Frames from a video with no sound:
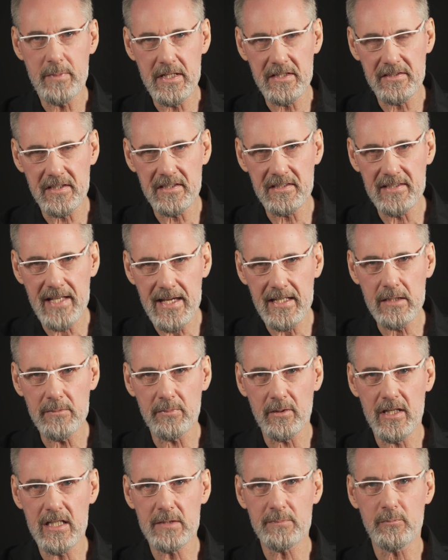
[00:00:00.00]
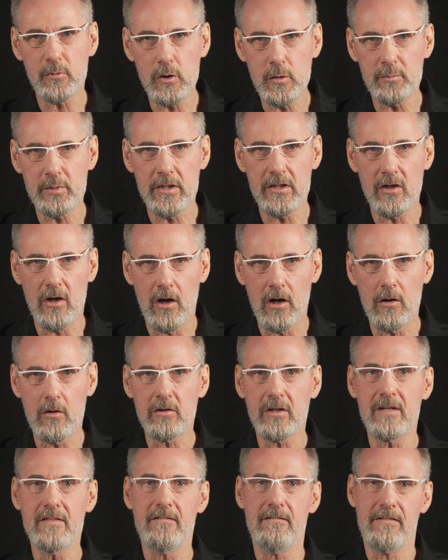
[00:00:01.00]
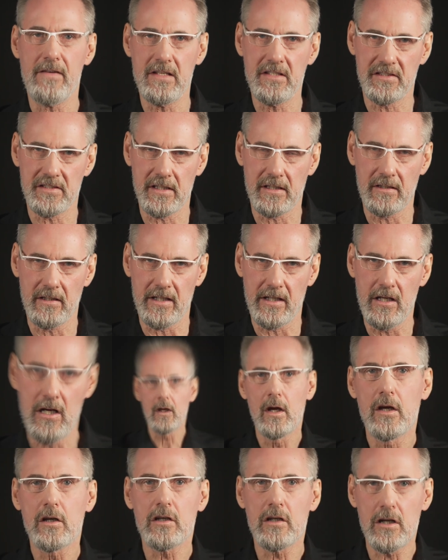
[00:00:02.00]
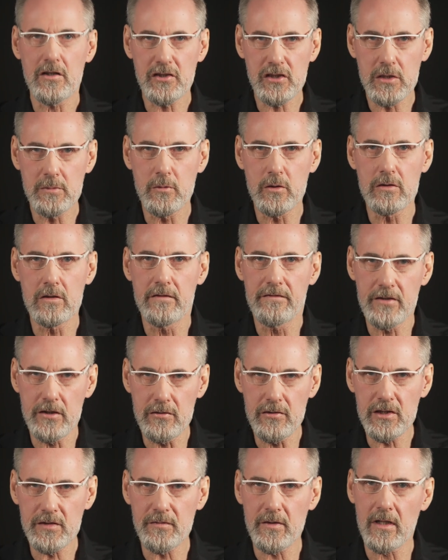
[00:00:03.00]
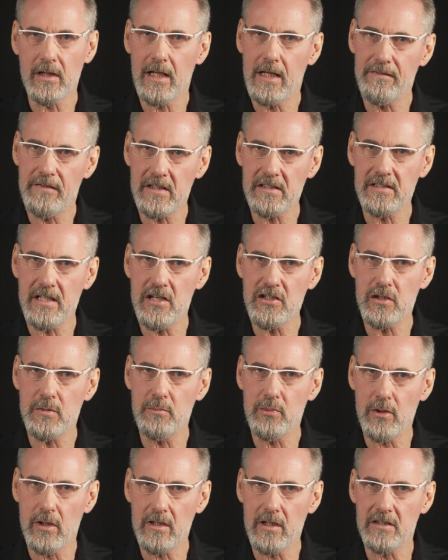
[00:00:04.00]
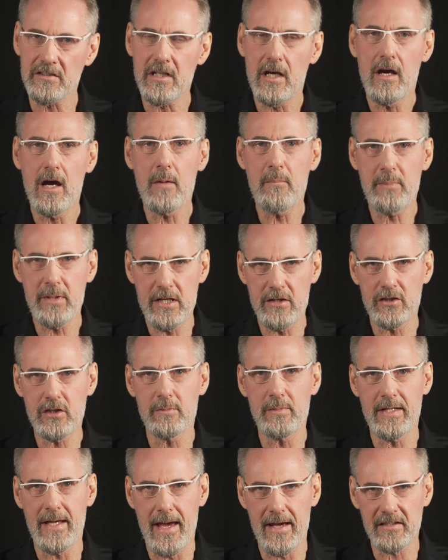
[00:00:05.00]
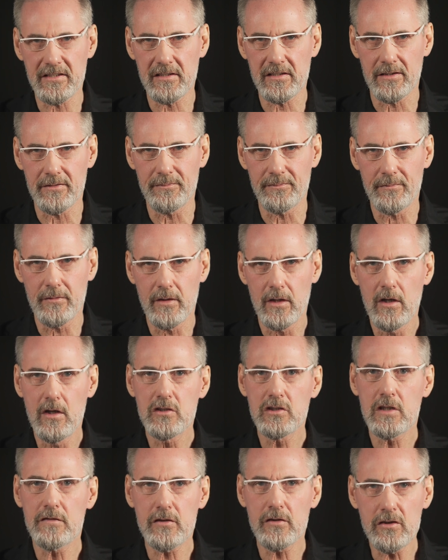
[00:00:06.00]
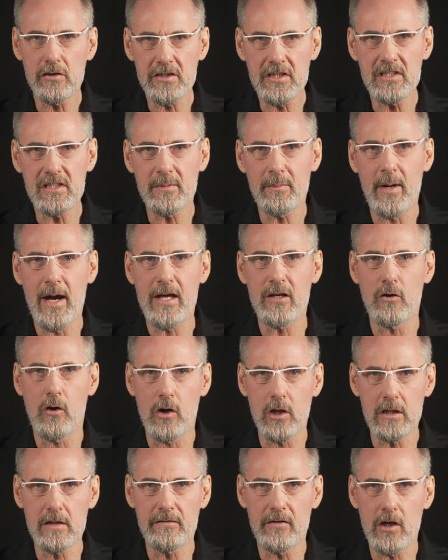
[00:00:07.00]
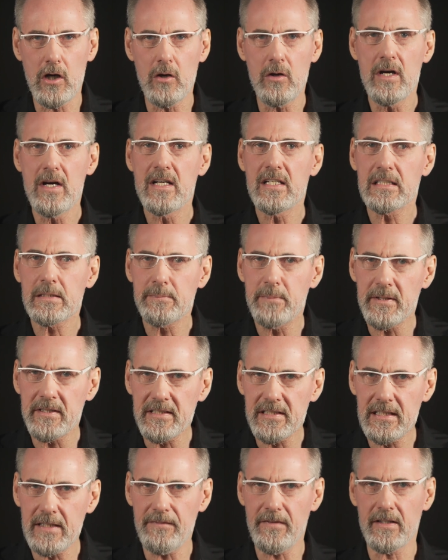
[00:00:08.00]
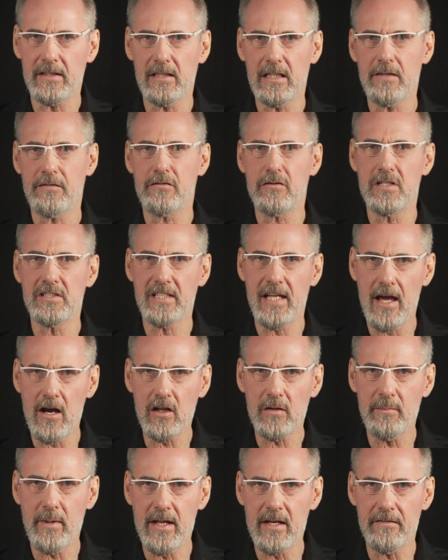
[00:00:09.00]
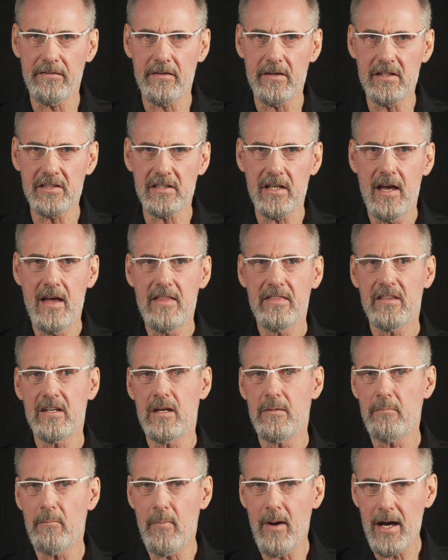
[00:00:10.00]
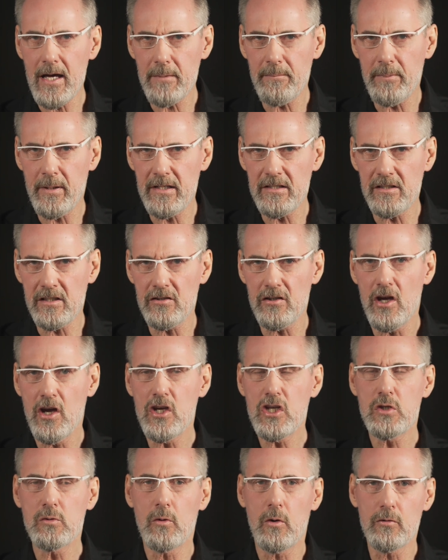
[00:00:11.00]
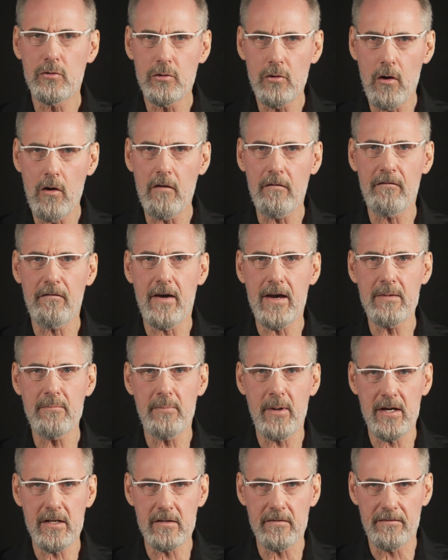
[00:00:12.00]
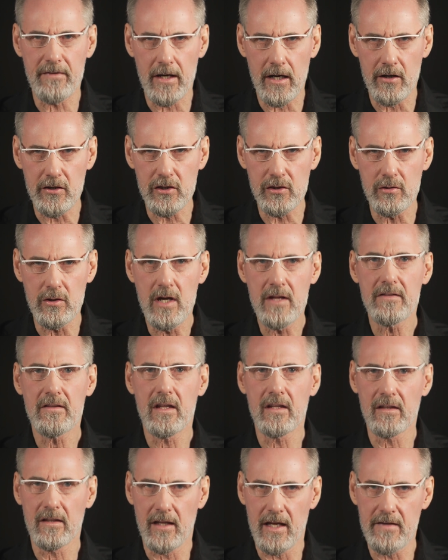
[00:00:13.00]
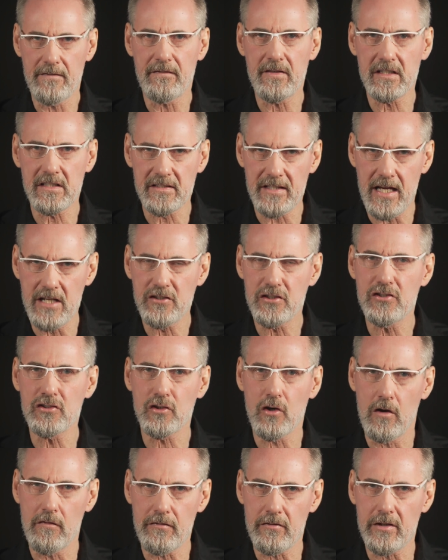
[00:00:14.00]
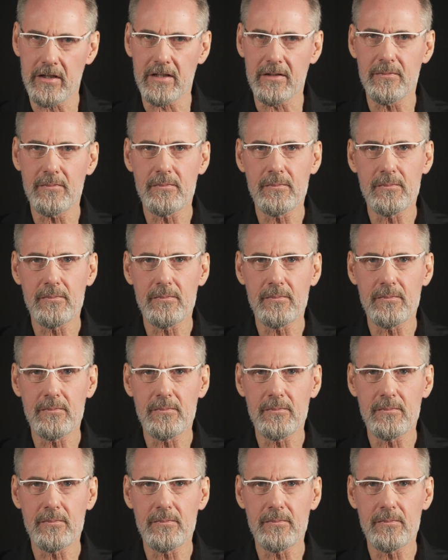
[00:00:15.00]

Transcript: beats the second place Blueprint oil convincingly. Customer reviews for the Life Extension product appear to be excellent. So if you're looking to buy an olive oil specifically for its health benefits, then in my opinion, you will not find better value than Life Extension's offering.